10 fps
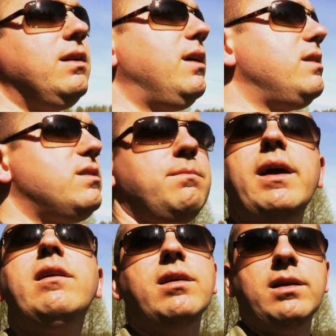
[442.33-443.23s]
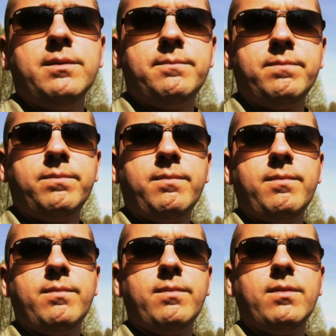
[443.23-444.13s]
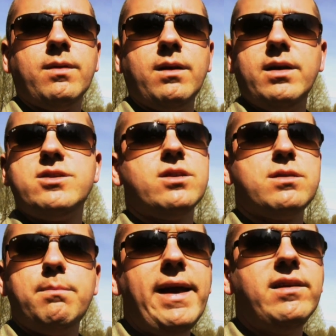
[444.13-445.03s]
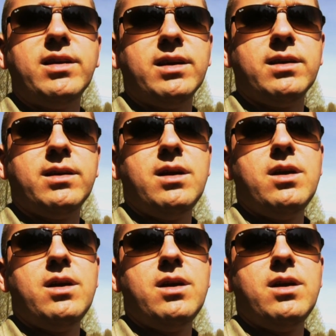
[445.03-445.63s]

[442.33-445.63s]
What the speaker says: that is amazing. It's just amazing.